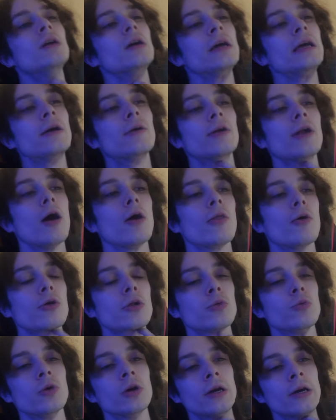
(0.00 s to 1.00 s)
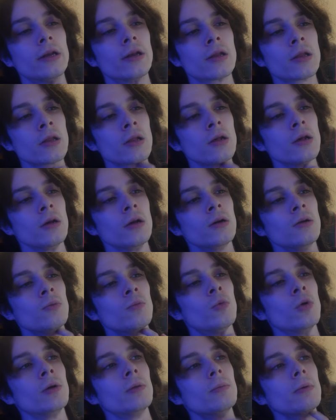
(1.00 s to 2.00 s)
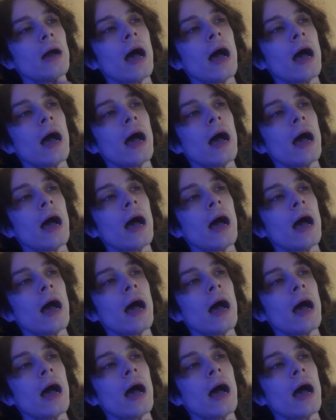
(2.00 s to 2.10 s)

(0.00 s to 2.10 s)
hearing all those woods wood.